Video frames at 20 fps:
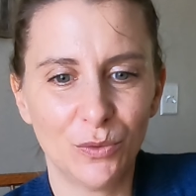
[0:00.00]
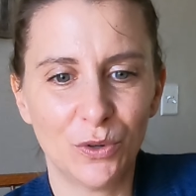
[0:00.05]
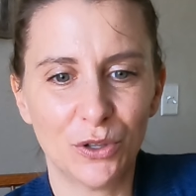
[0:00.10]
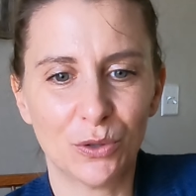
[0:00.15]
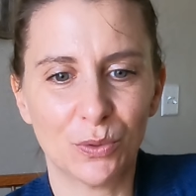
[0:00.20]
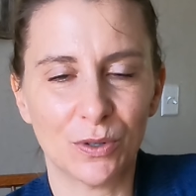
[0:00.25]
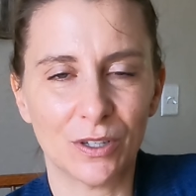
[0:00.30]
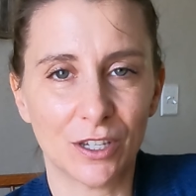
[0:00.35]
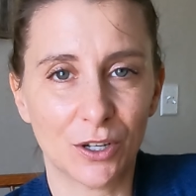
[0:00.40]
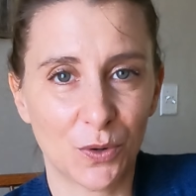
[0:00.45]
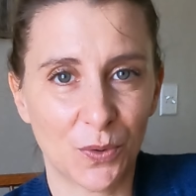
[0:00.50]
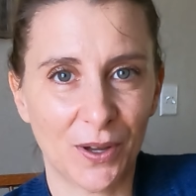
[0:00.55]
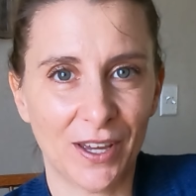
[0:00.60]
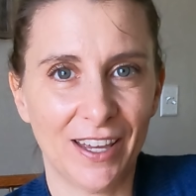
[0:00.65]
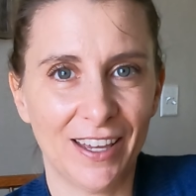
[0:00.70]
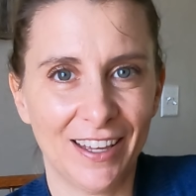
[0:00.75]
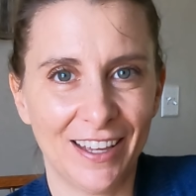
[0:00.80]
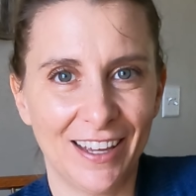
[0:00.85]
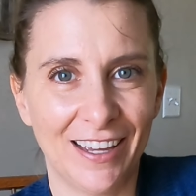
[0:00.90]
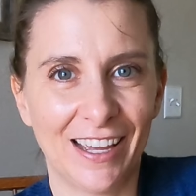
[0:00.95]
which was
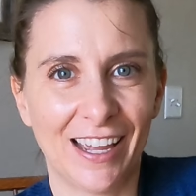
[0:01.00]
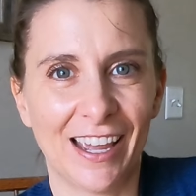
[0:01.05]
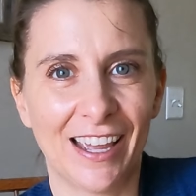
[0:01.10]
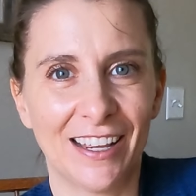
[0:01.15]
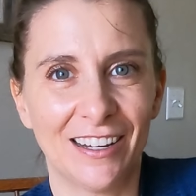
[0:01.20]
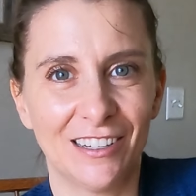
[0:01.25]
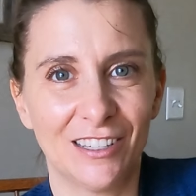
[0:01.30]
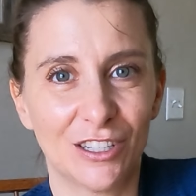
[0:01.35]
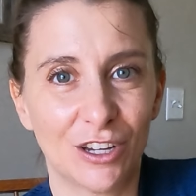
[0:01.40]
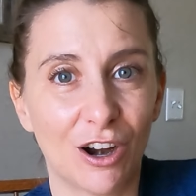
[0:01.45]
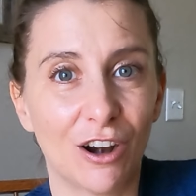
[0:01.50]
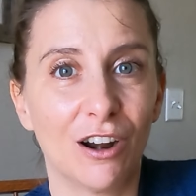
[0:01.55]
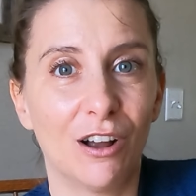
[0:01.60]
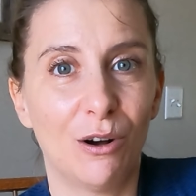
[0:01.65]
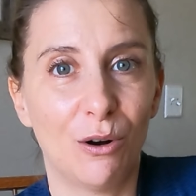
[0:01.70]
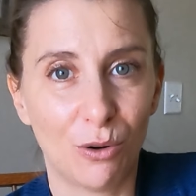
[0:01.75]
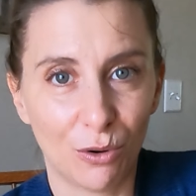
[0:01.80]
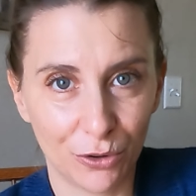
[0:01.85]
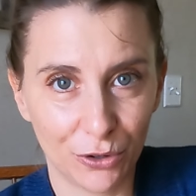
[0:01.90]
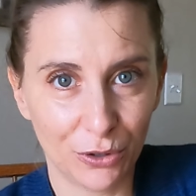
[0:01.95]
quit and start
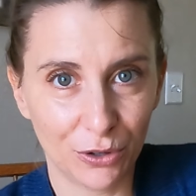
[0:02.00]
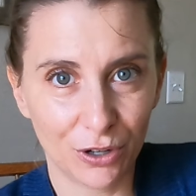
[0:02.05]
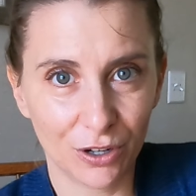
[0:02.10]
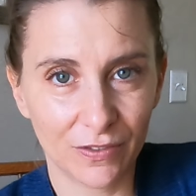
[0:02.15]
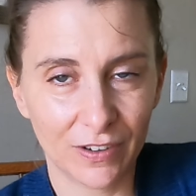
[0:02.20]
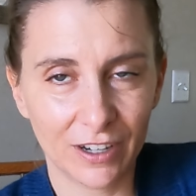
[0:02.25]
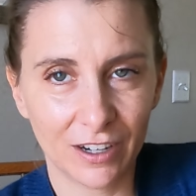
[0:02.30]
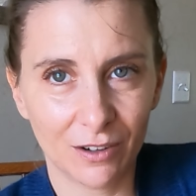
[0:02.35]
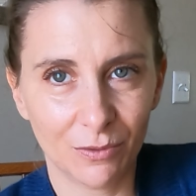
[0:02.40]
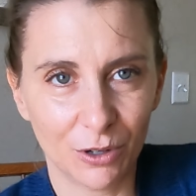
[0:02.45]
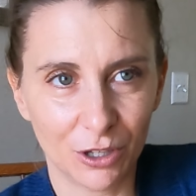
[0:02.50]
a whole new career,